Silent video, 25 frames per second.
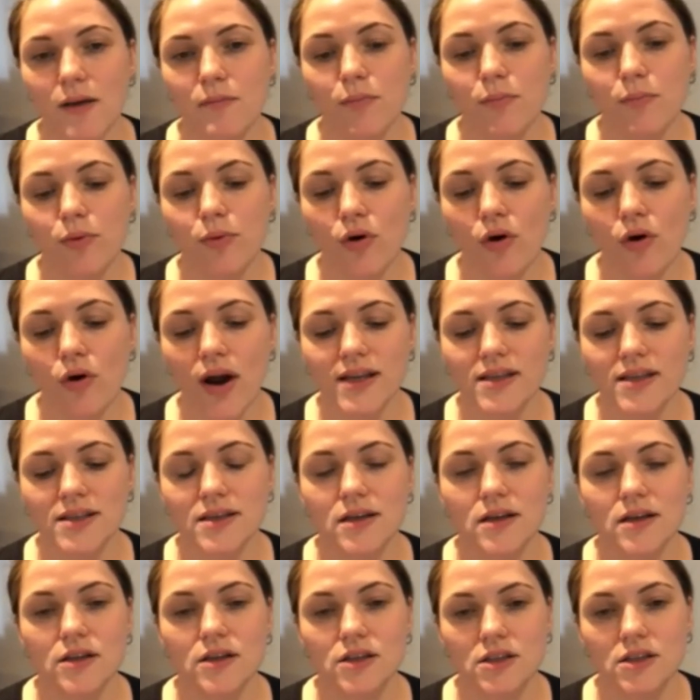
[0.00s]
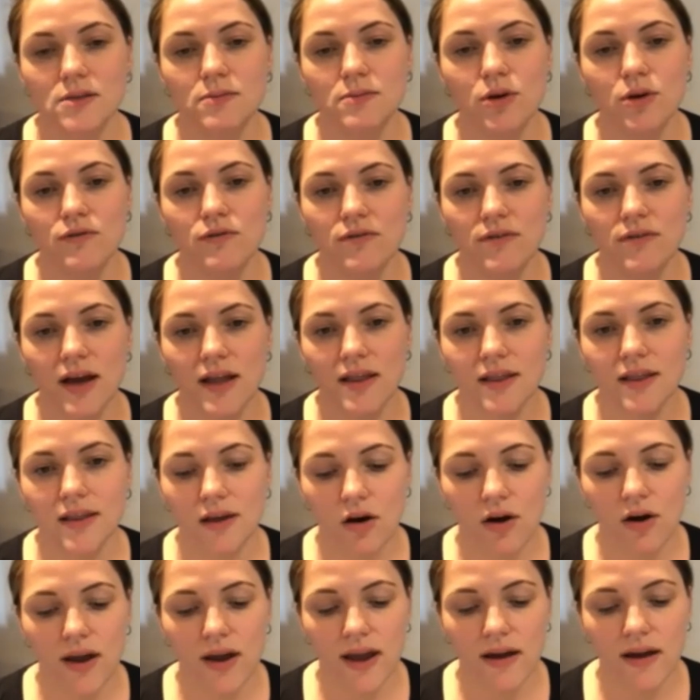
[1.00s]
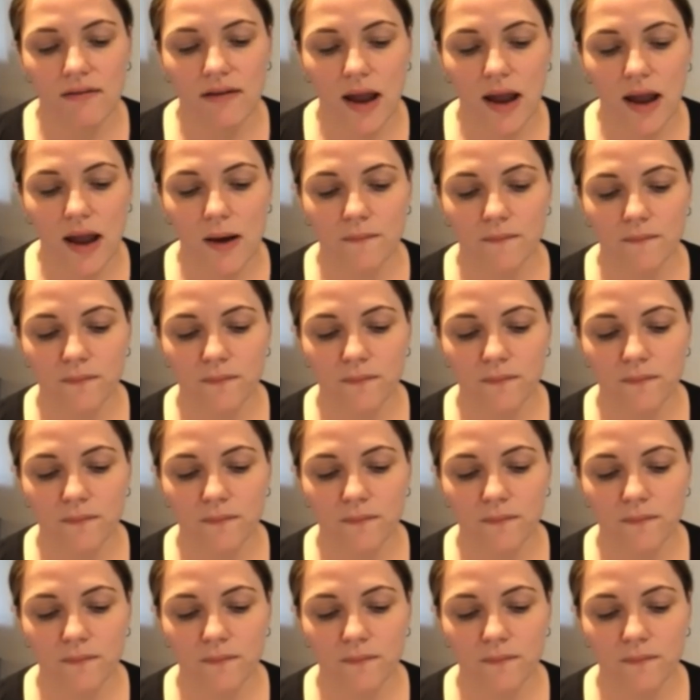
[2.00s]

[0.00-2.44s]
and brighten and smooth around the eye area.